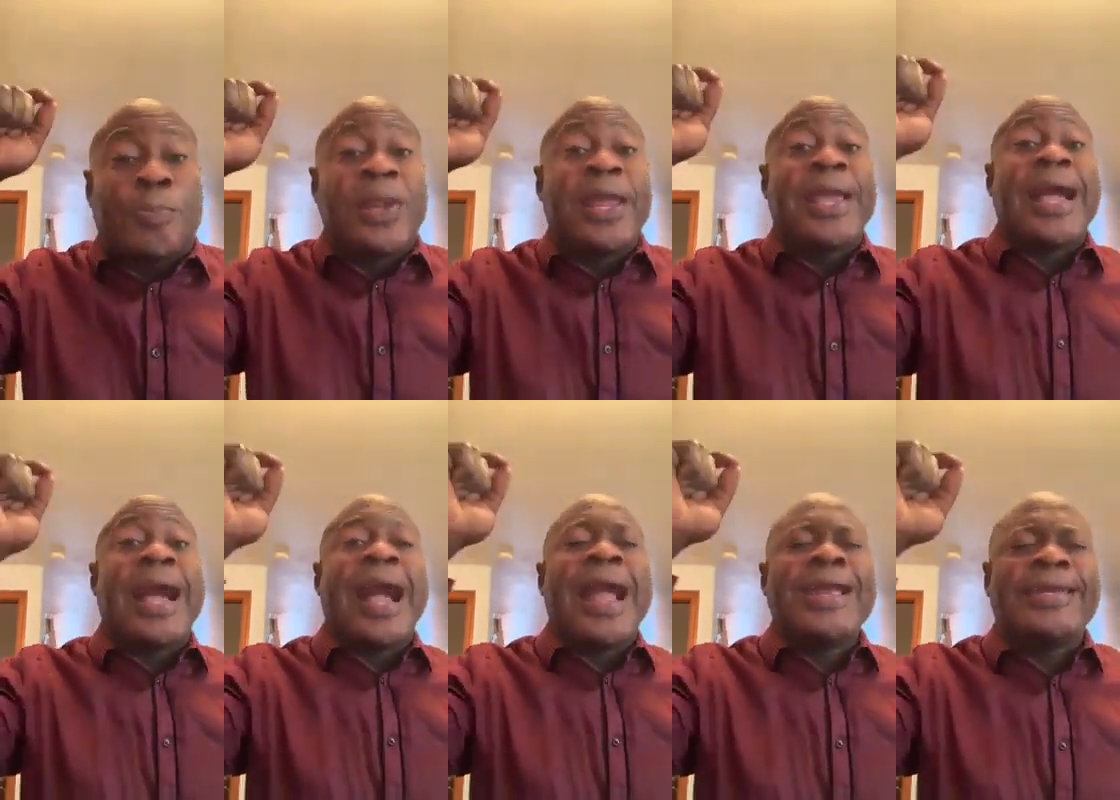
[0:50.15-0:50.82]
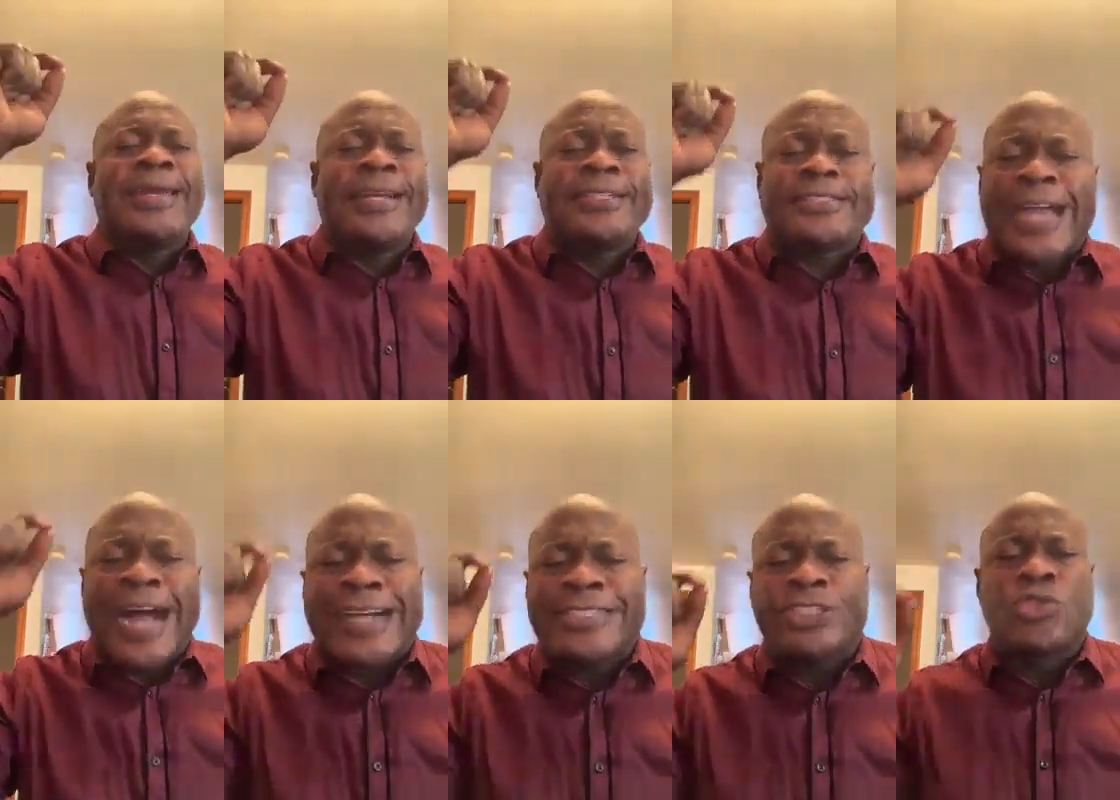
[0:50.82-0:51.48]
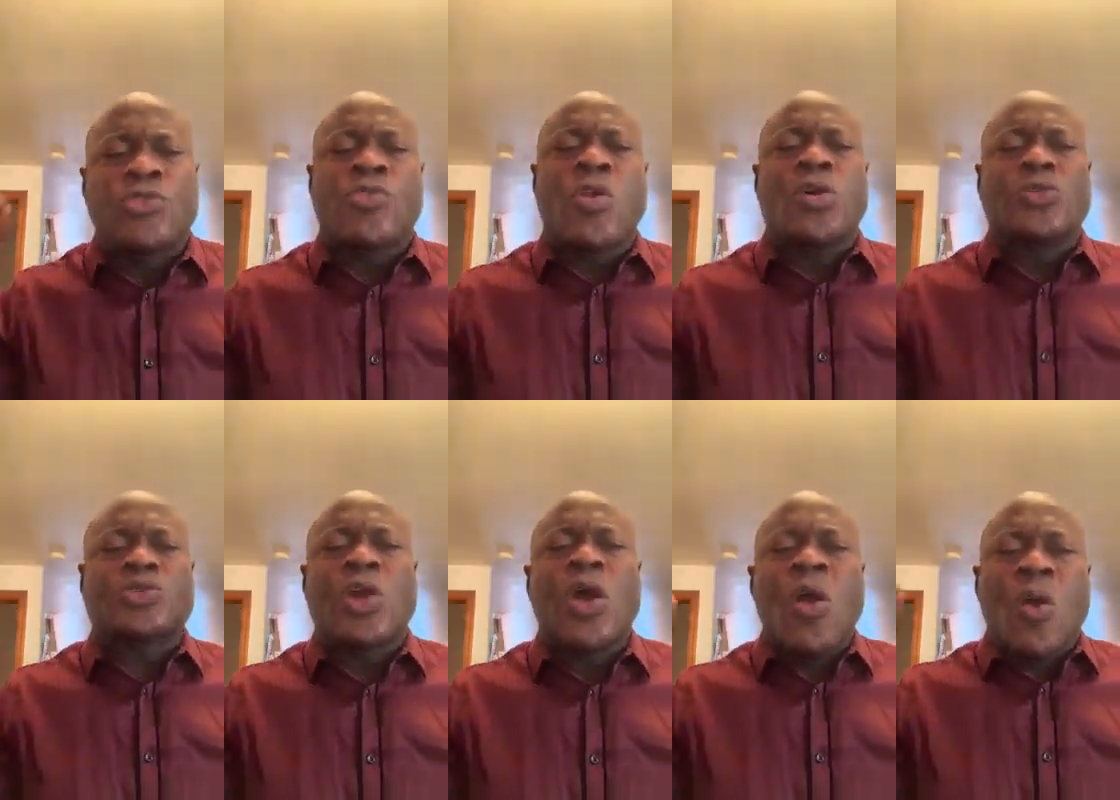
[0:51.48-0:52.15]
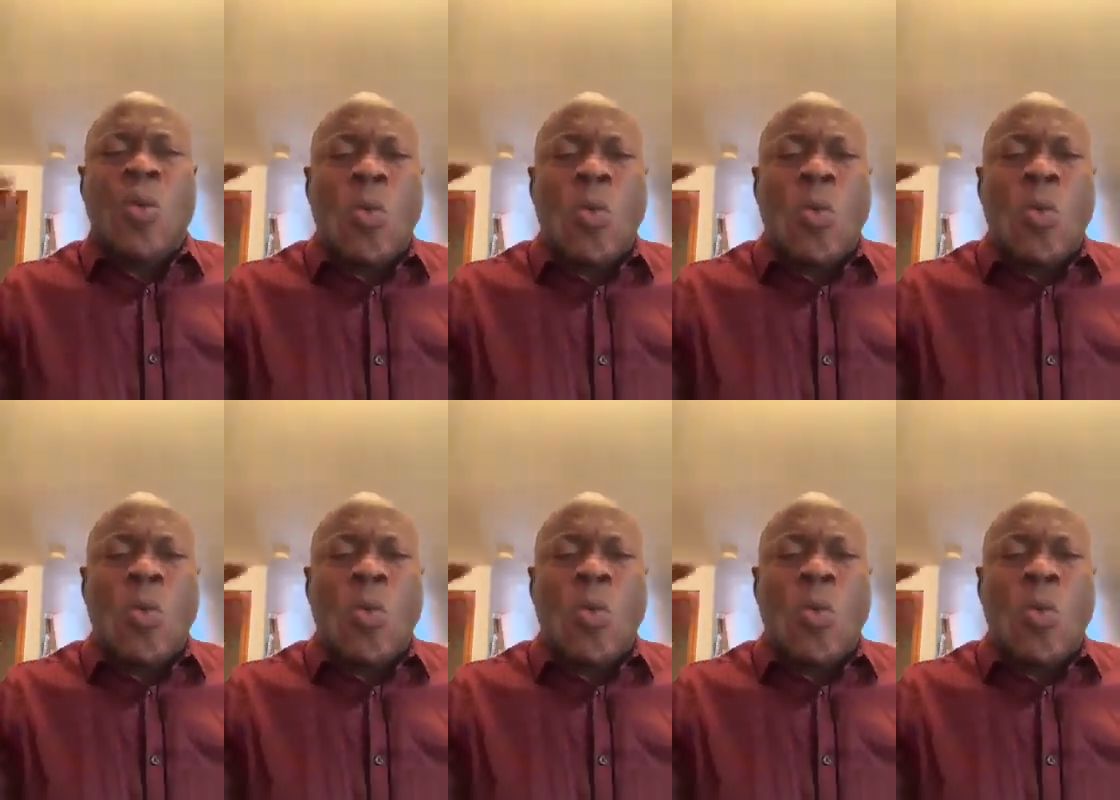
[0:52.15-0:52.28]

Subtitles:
Pleiades, Arcturus,